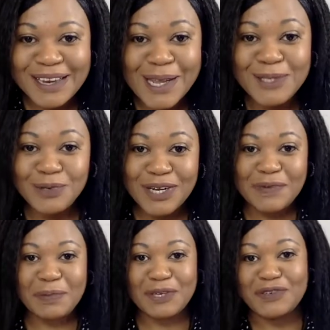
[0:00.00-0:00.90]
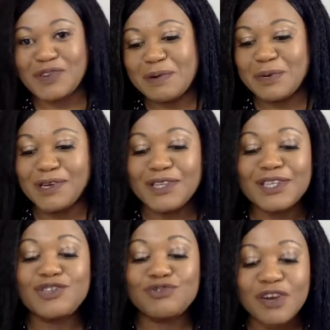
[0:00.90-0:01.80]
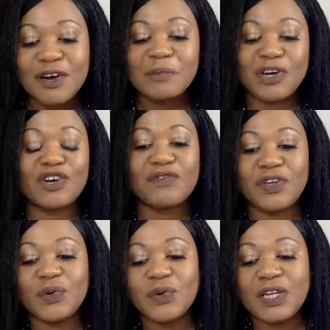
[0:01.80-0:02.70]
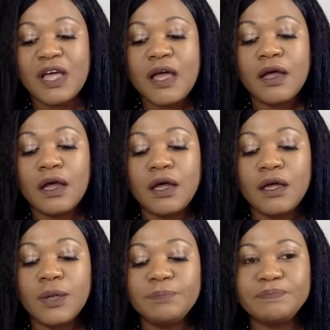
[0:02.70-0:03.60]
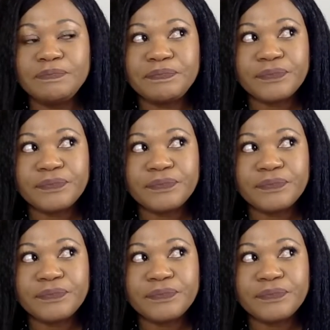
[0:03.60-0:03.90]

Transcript: and I do love a bit of drama, the drama of it all. Um,